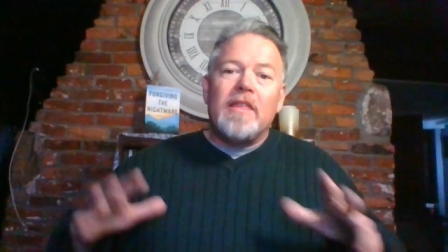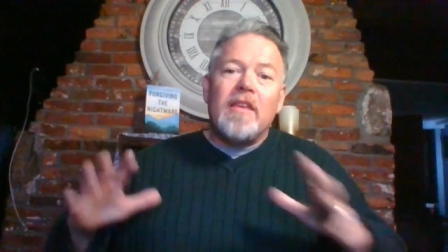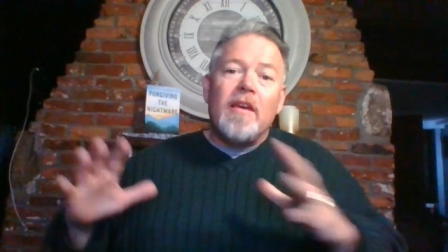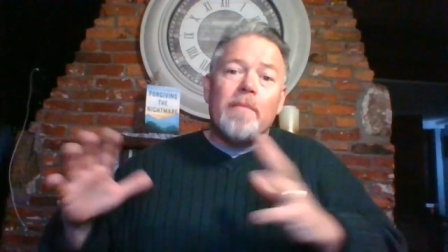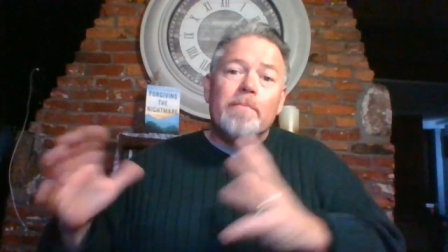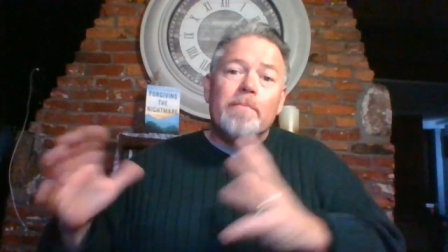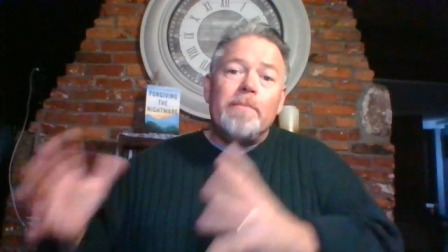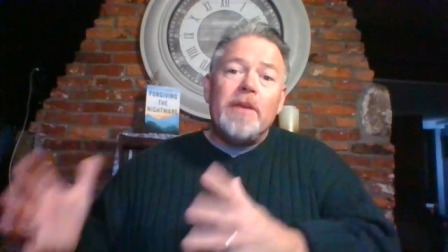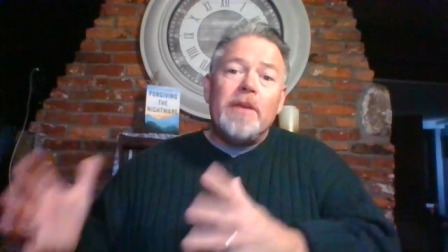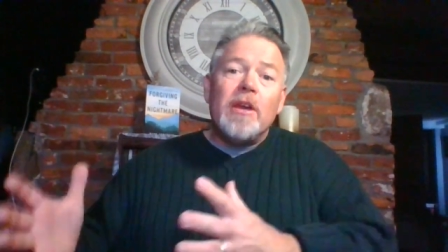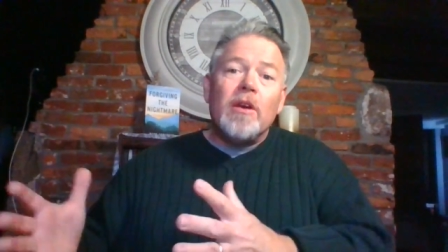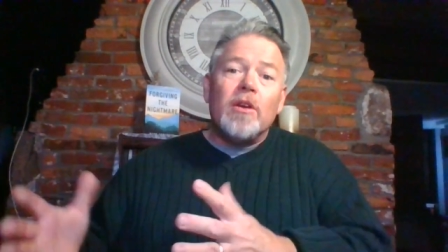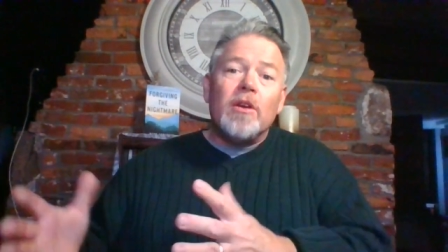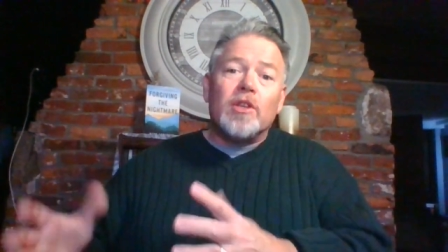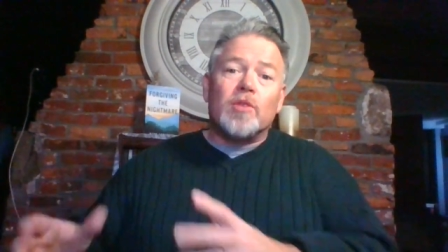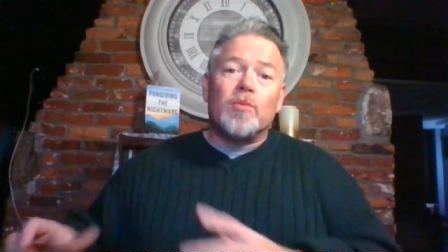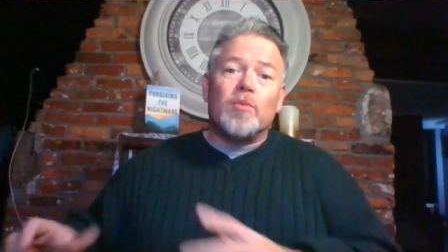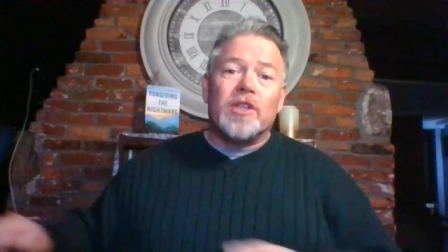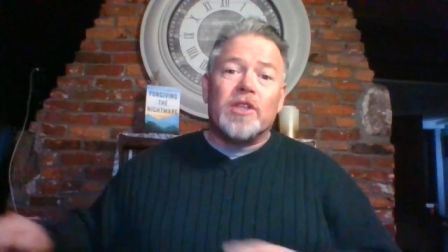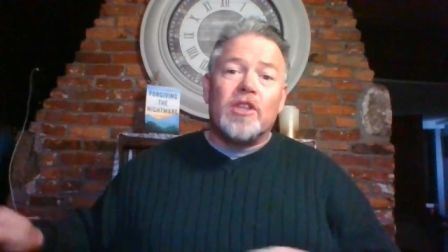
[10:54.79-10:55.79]
The
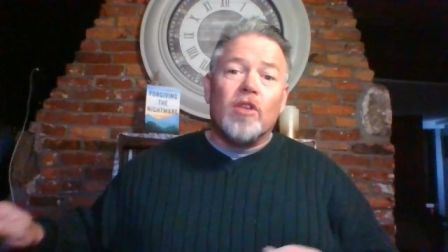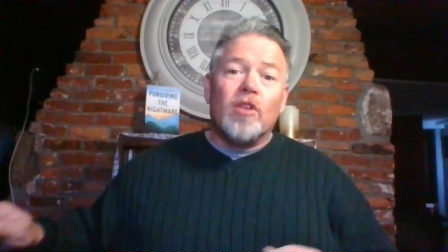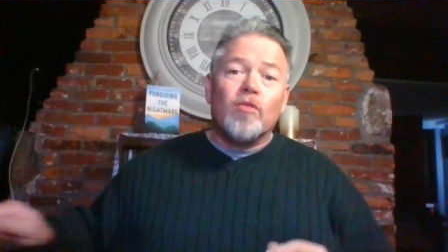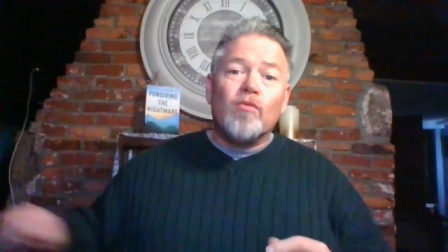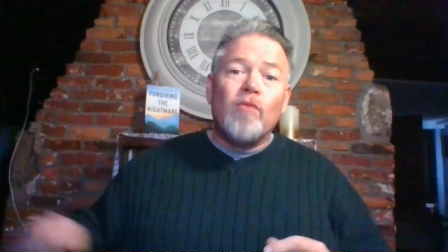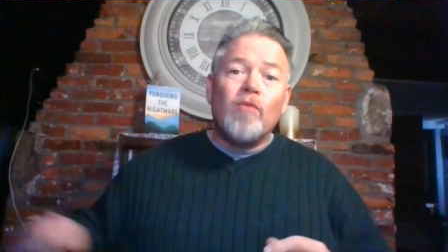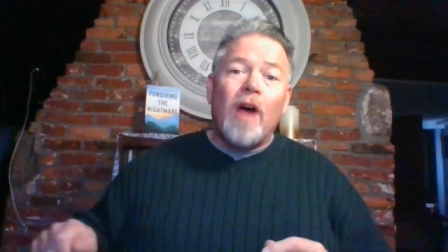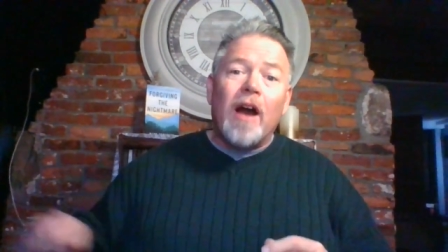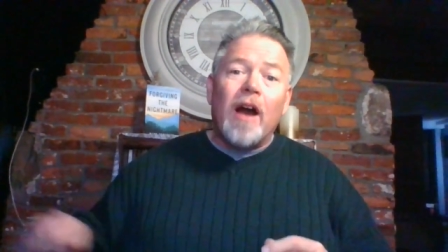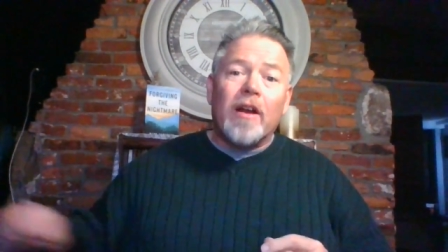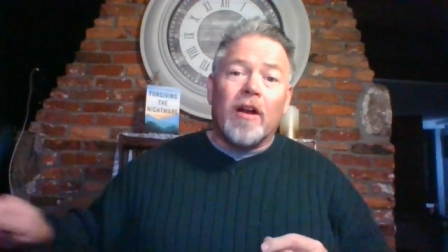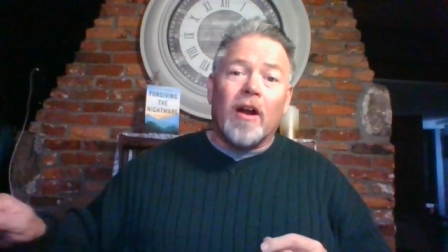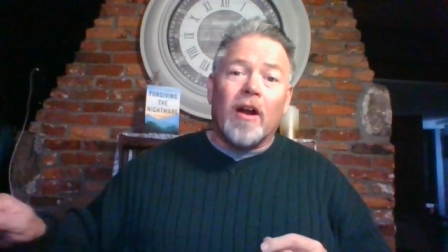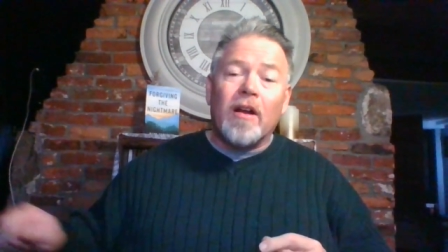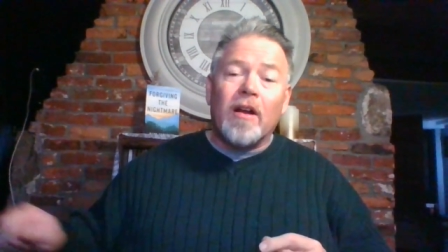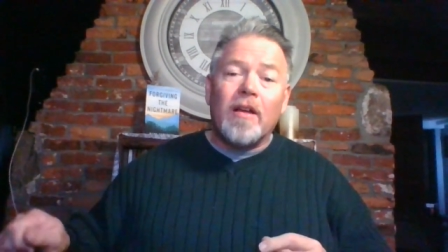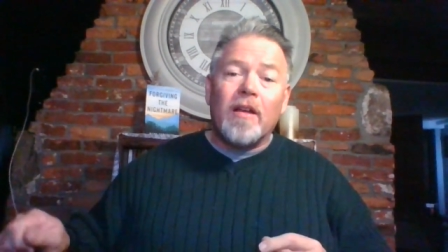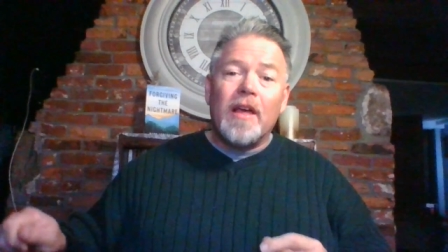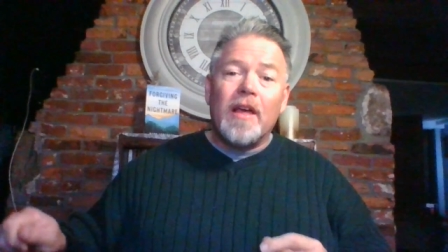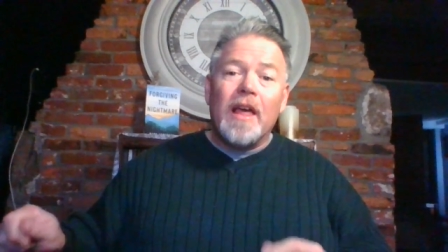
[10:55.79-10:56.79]
abuse was the
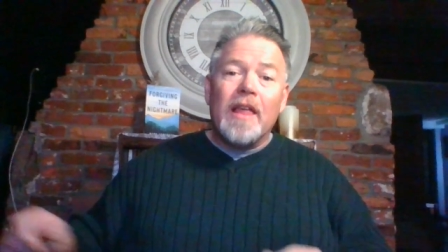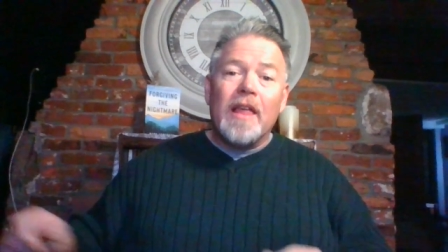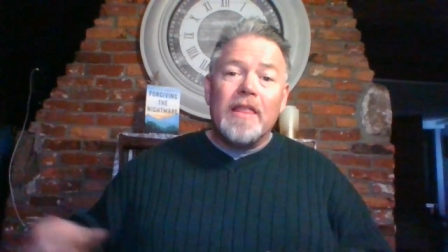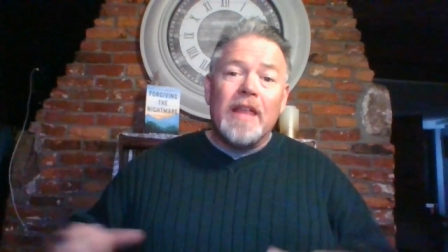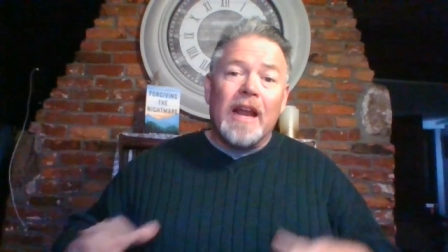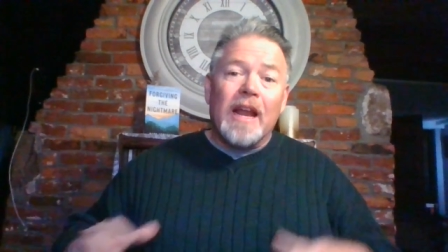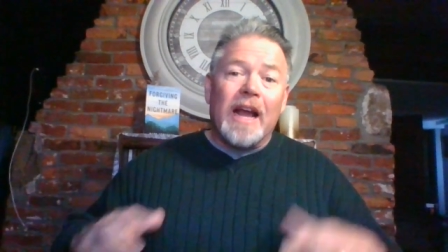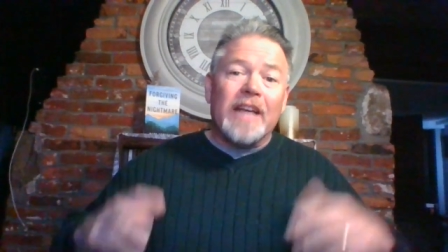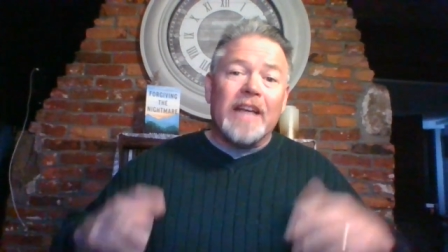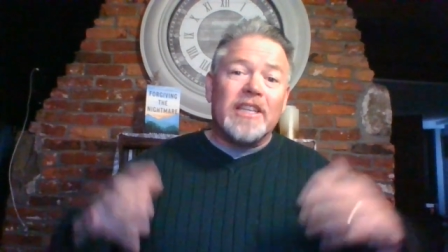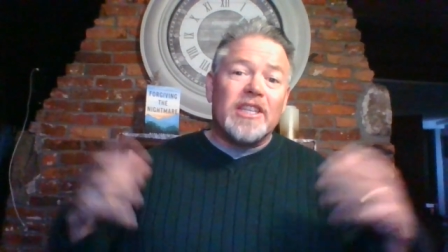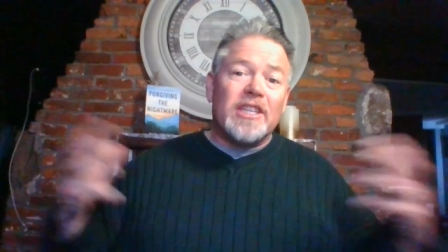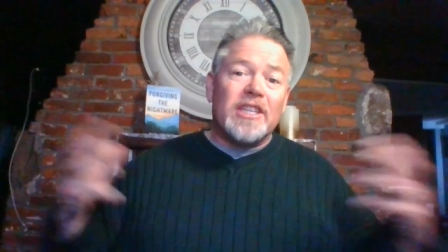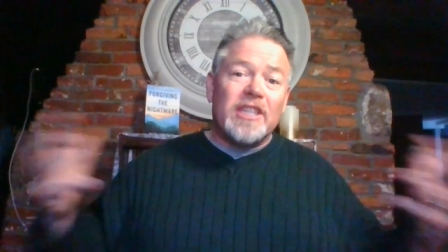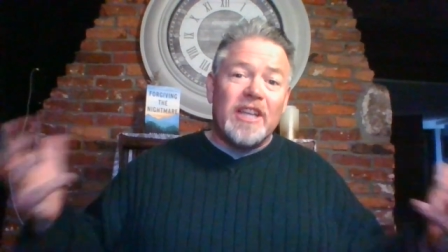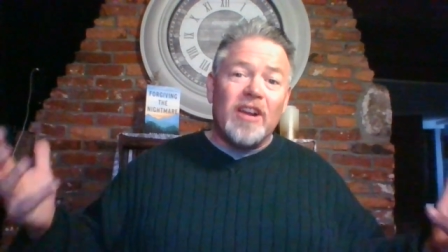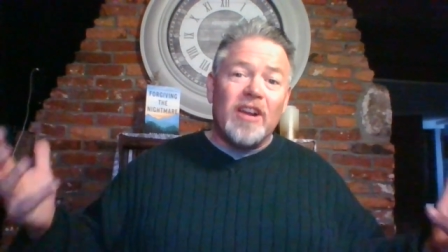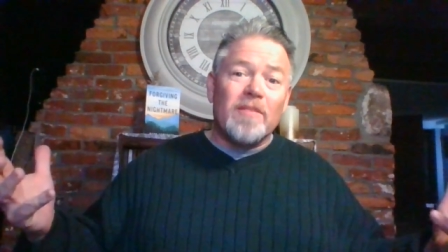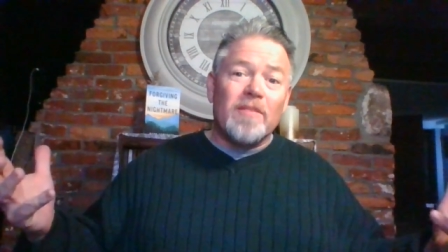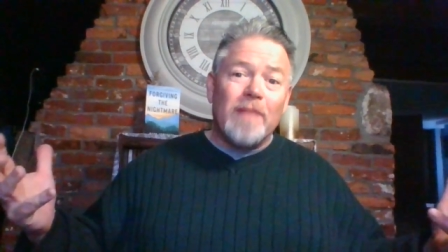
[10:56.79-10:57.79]
rudder that I
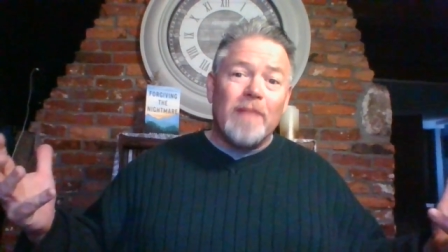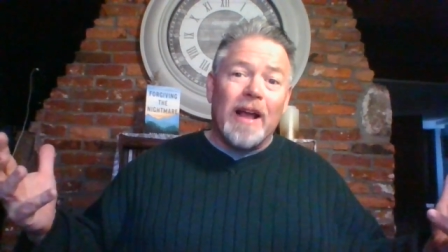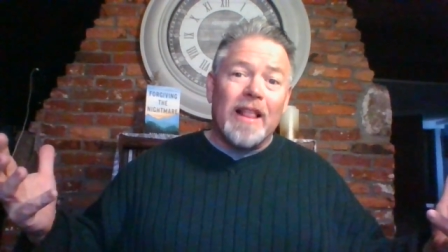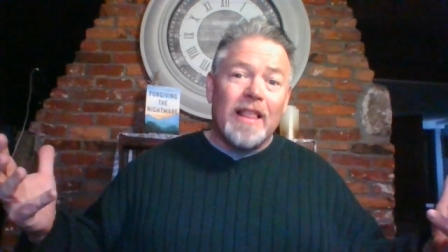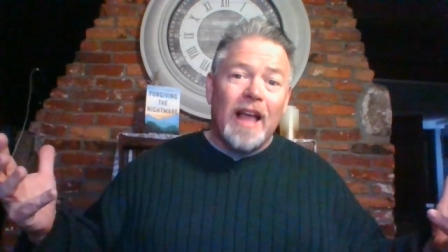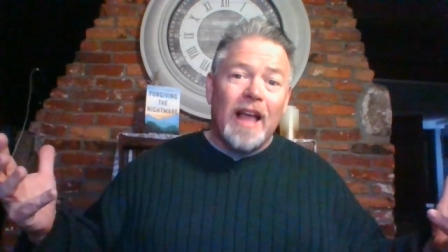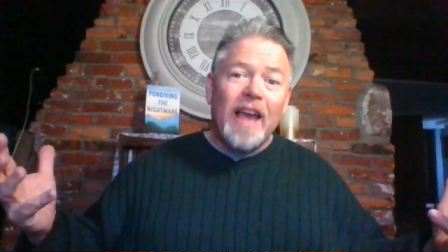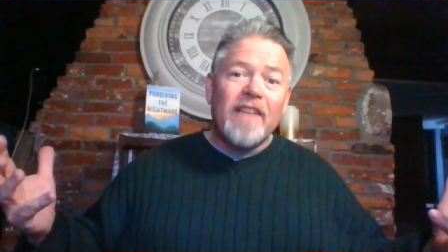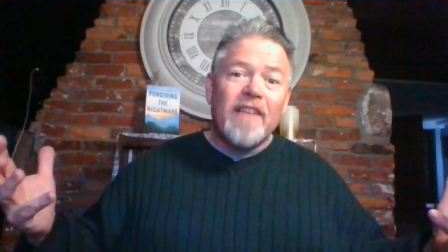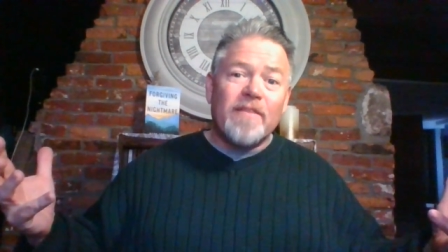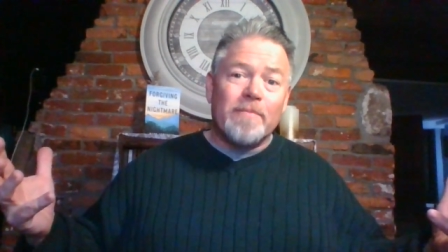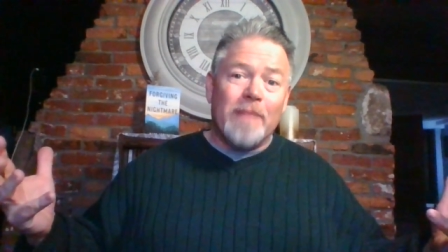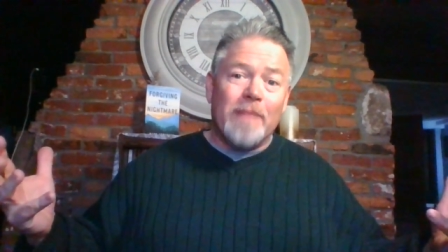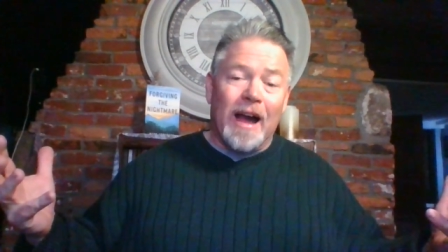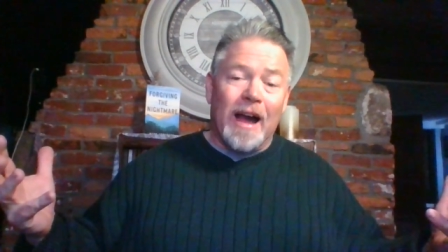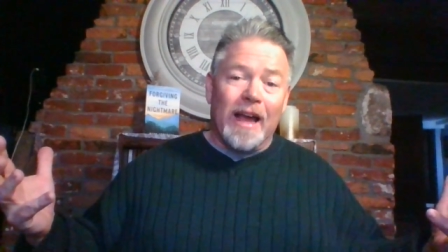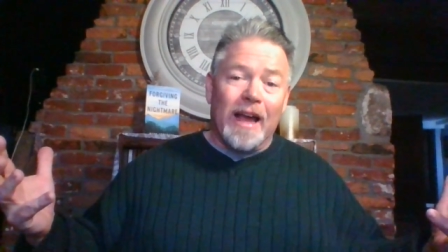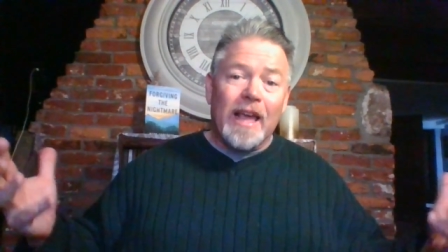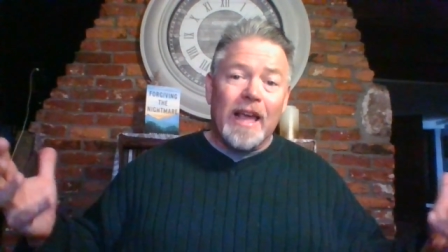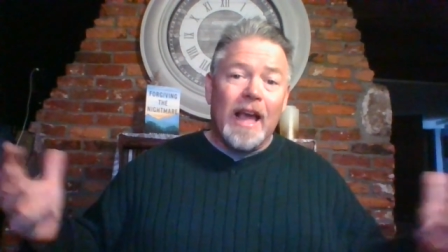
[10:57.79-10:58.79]
steered my life
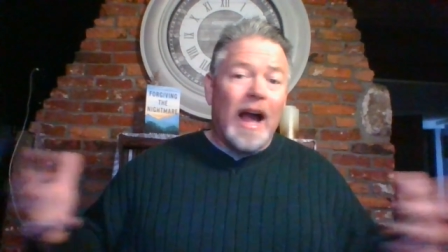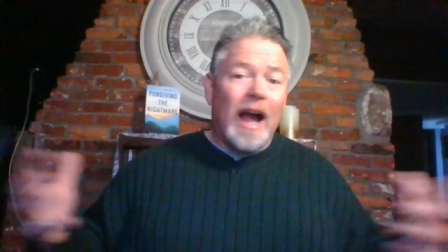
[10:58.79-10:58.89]
by.